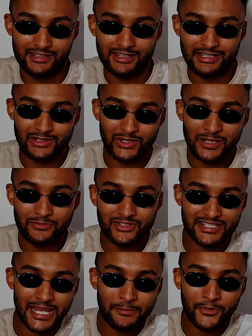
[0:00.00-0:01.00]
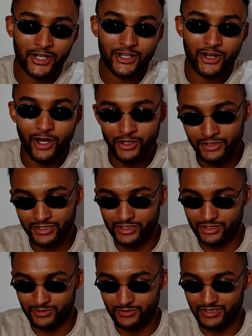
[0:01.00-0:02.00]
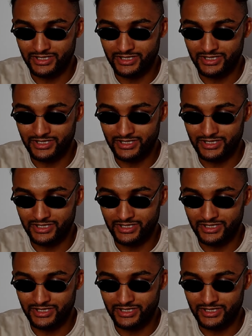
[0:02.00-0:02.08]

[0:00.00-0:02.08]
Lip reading: It's got them same kind of undertones.